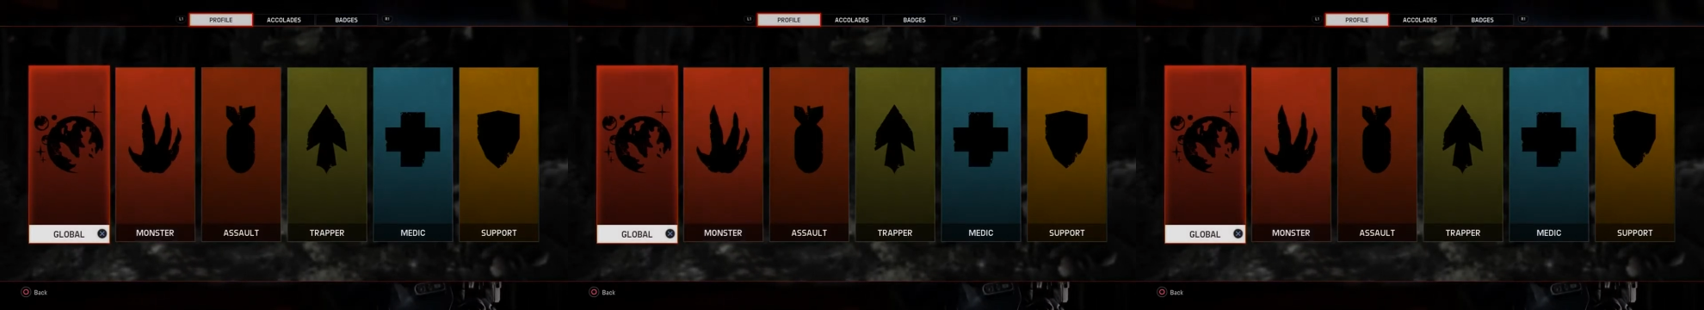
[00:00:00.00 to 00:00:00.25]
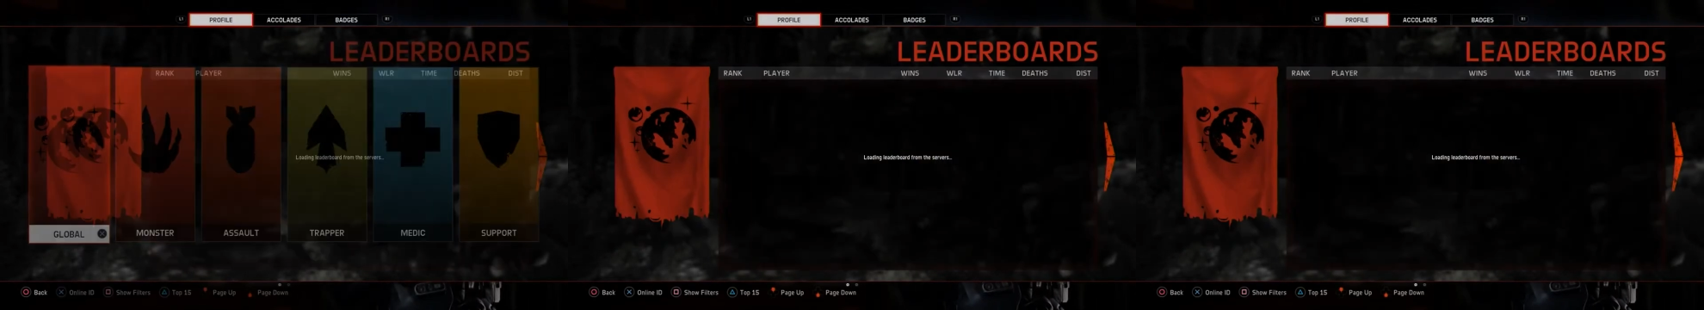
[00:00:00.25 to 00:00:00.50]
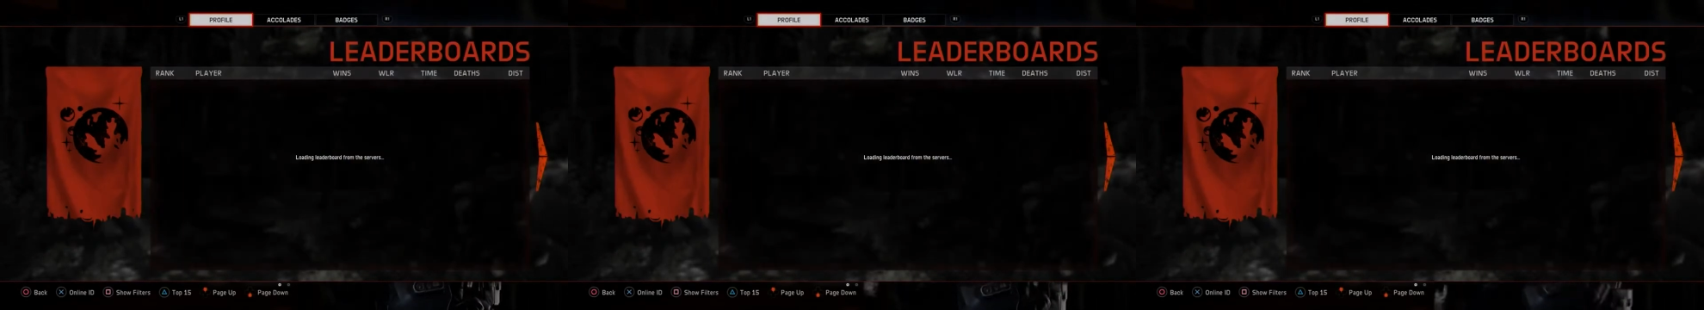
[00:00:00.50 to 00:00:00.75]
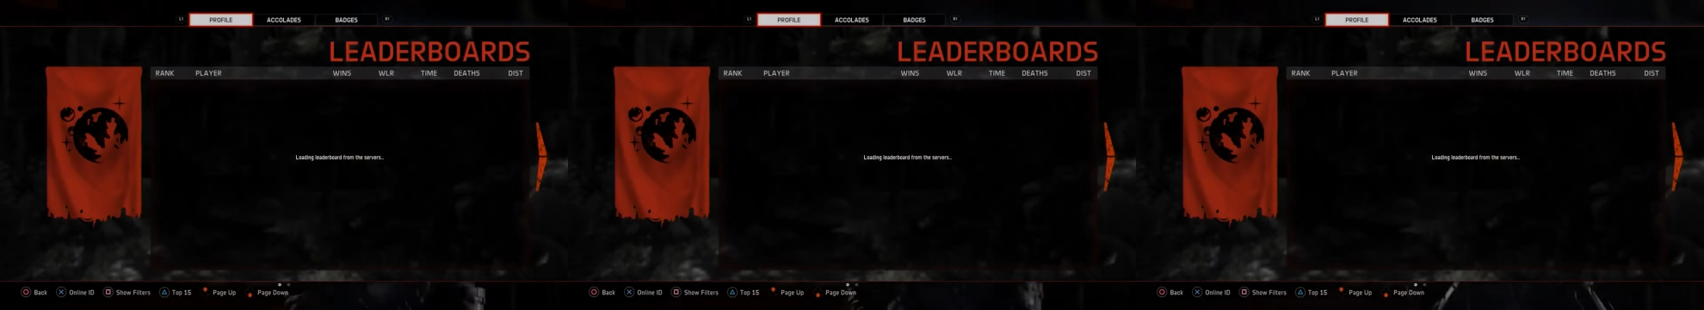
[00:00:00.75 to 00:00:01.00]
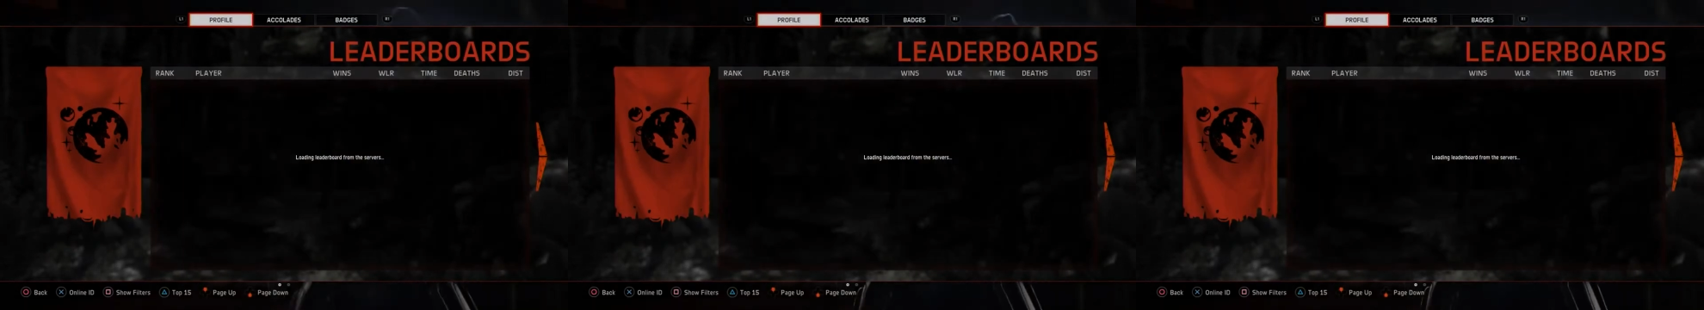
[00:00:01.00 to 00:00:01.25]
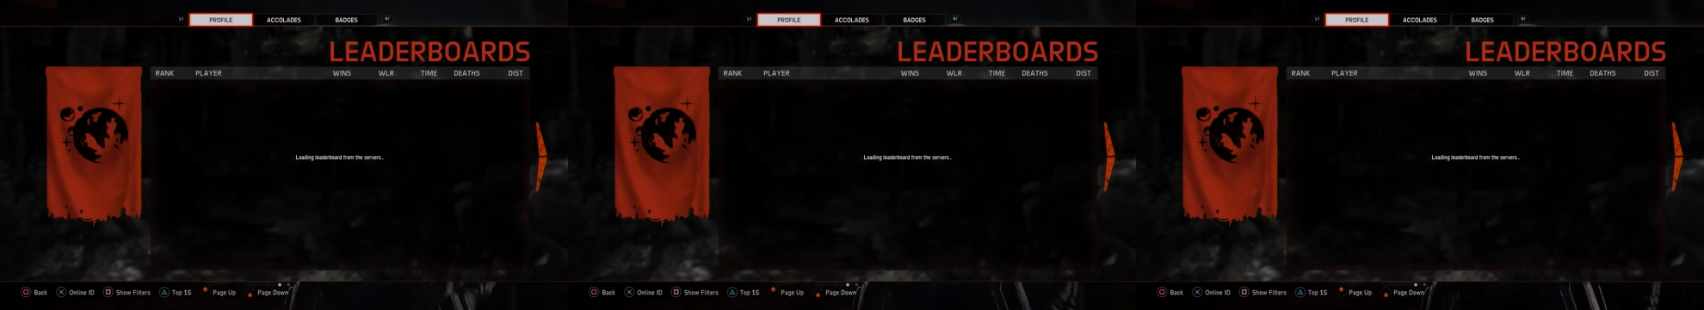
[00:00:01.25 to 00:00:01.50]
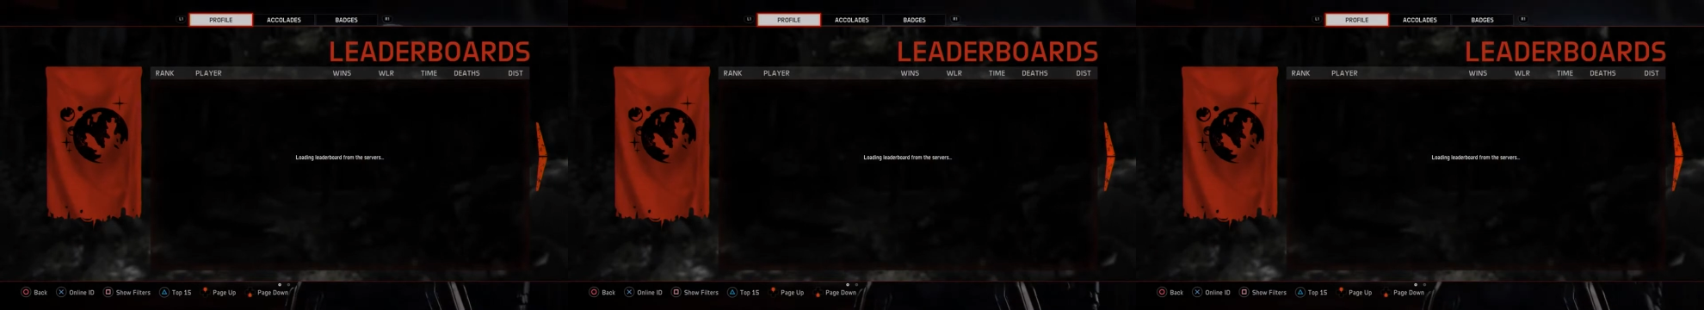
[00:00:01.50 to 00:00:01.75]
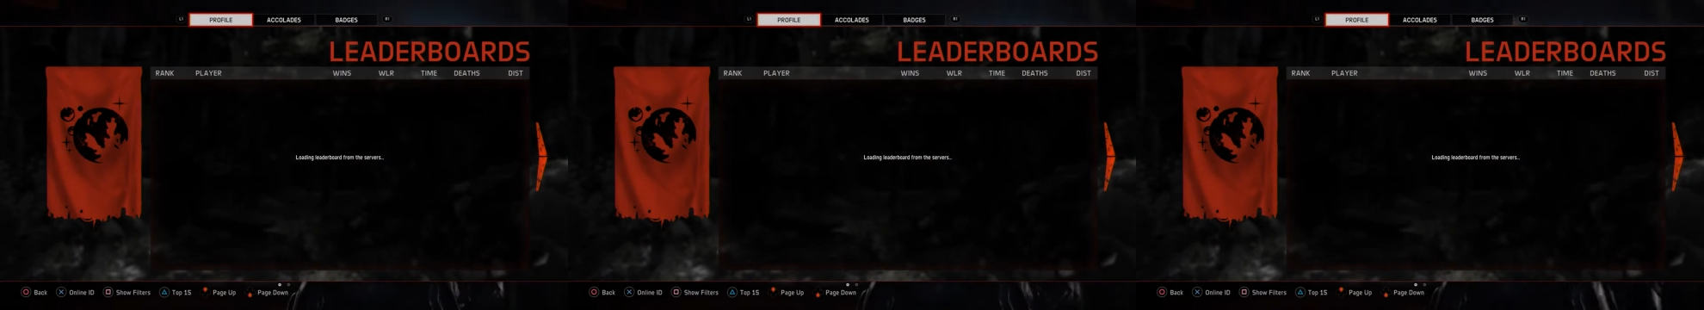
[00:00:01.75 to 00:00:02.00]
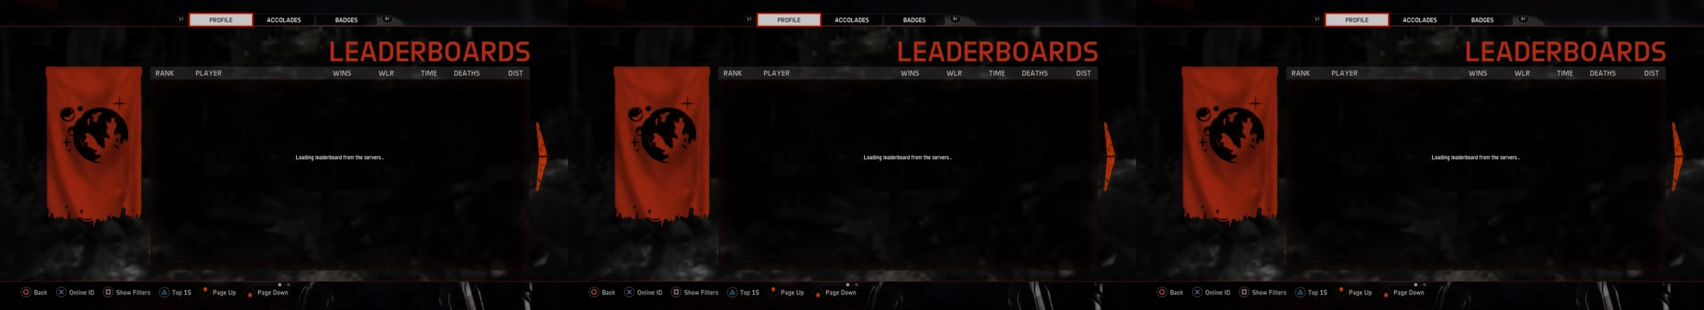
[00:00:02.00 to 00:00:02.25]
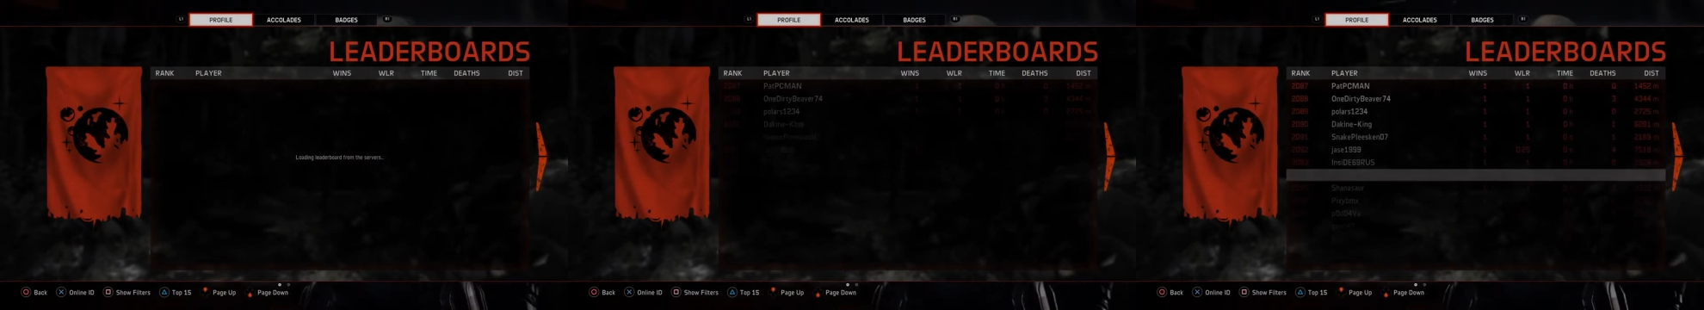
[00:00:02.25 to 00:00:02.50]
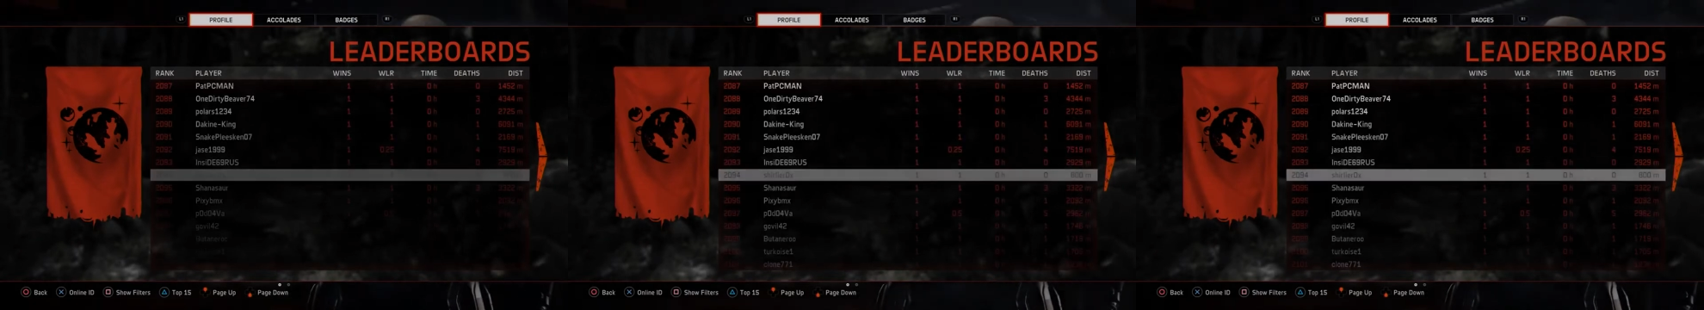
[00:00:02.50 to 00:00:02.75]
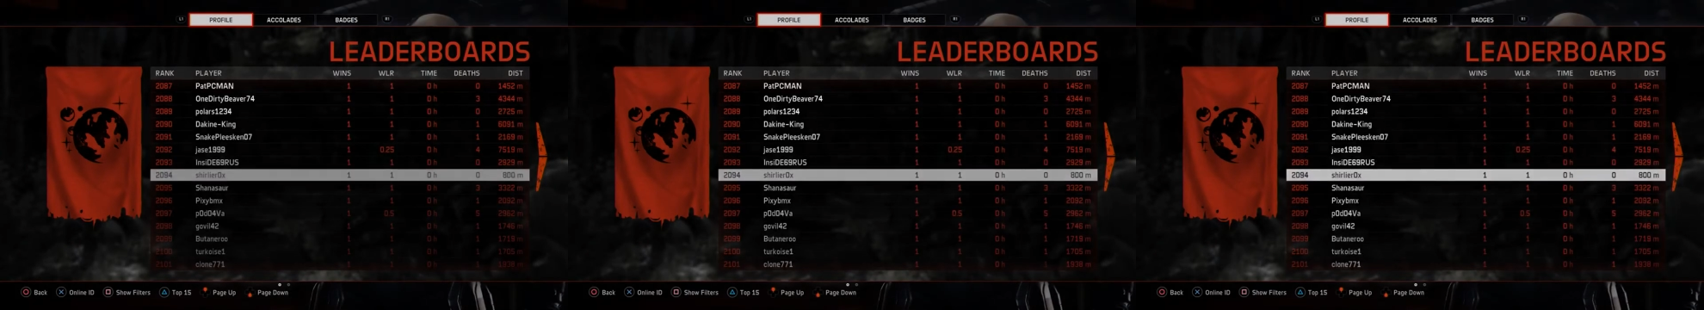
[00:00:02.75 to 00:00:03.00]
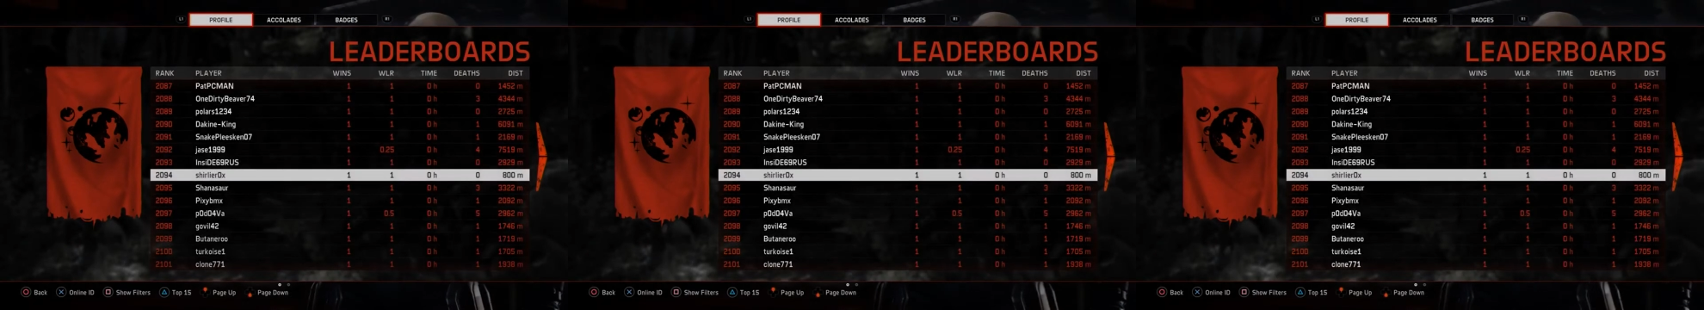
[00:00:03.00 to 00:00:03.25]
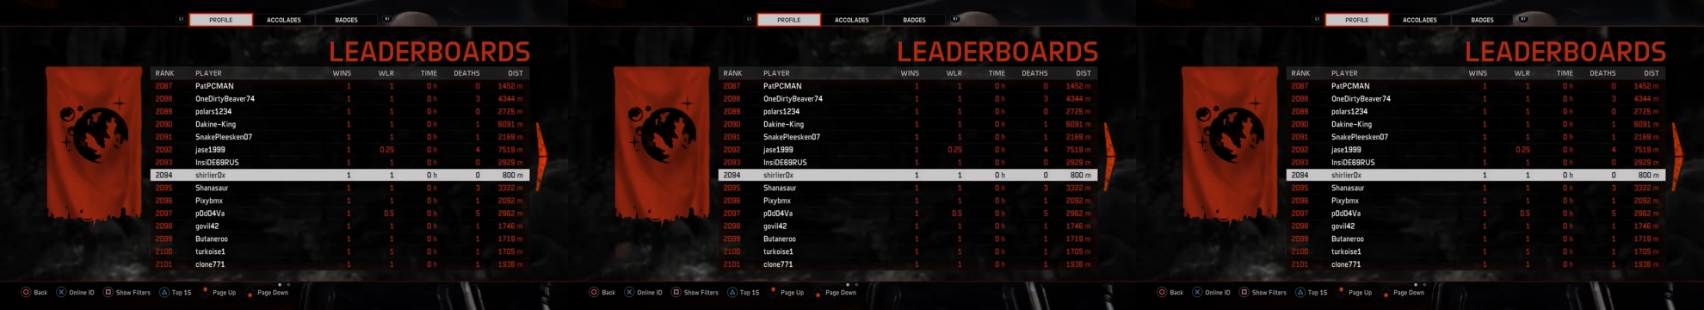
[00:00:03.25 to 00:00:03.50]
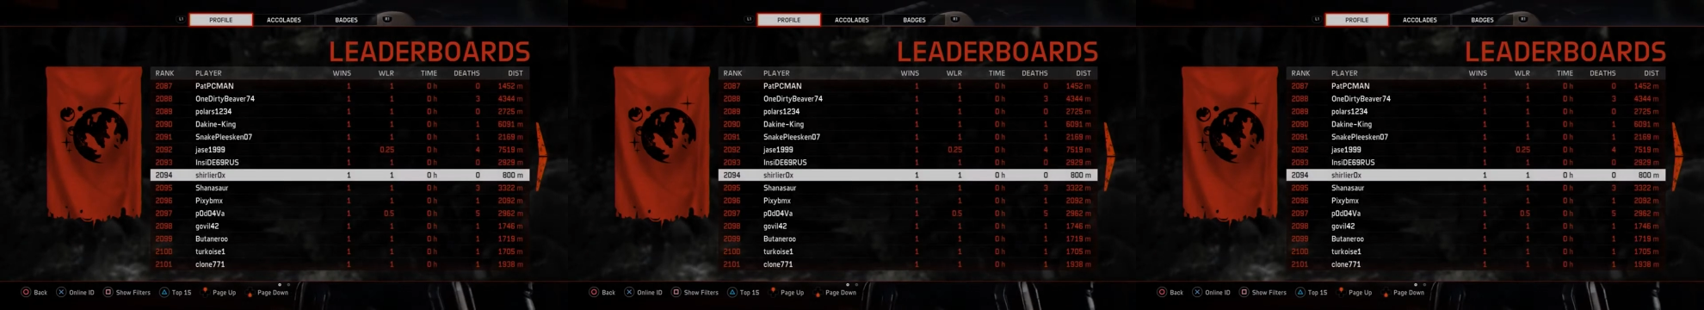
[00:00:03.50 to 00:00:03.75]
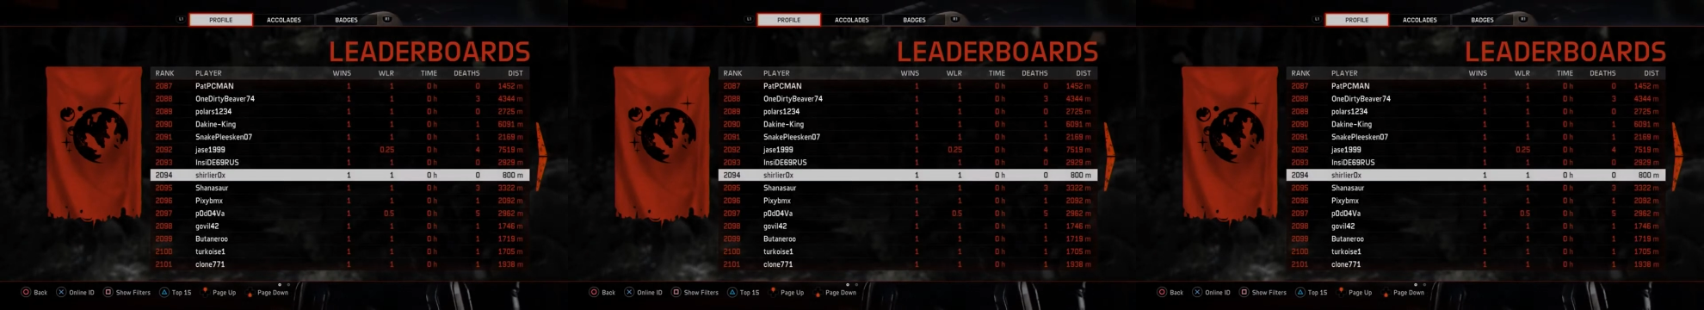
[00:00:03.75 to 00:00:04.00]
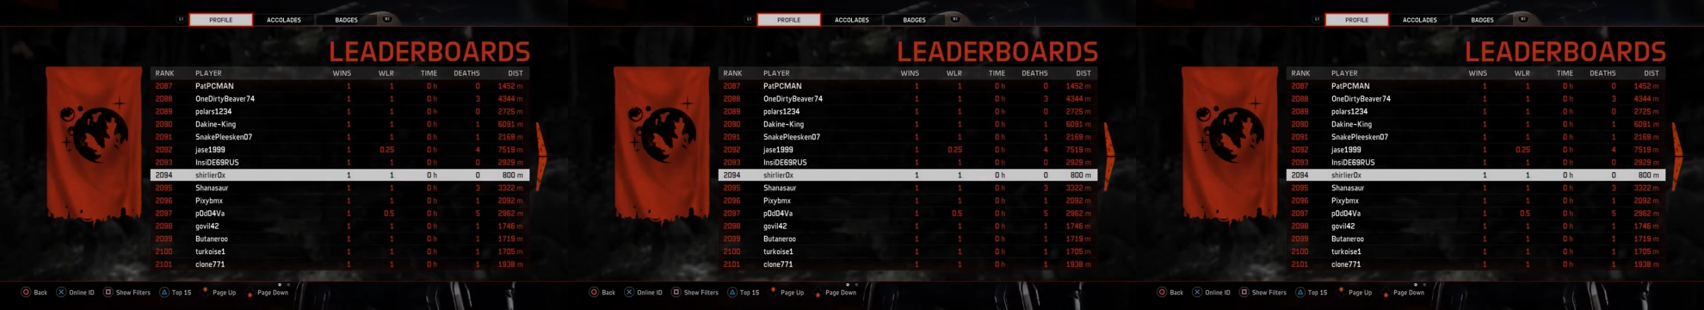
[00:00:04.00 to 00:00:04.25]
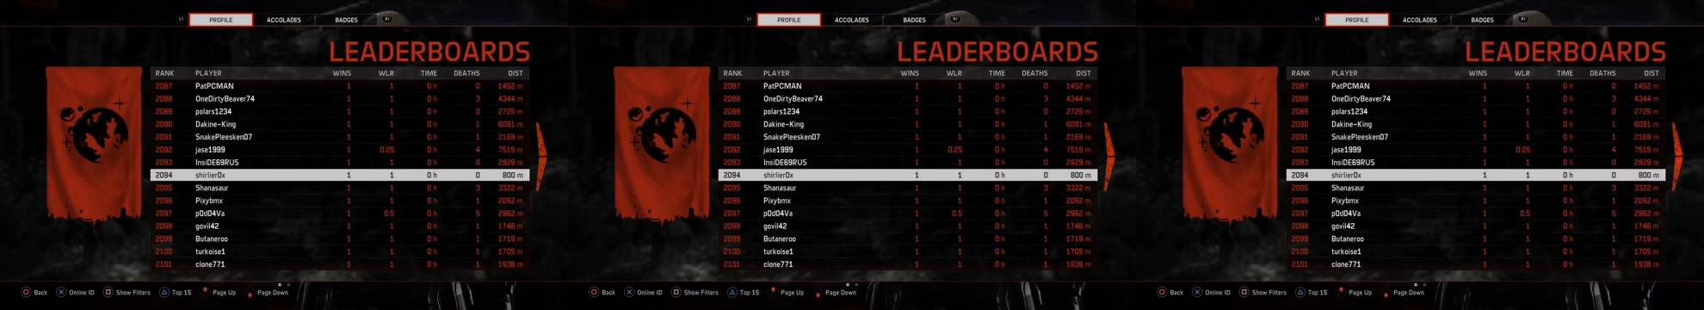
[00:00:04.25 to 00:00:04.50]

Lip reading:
Nobody's mouth can be seen.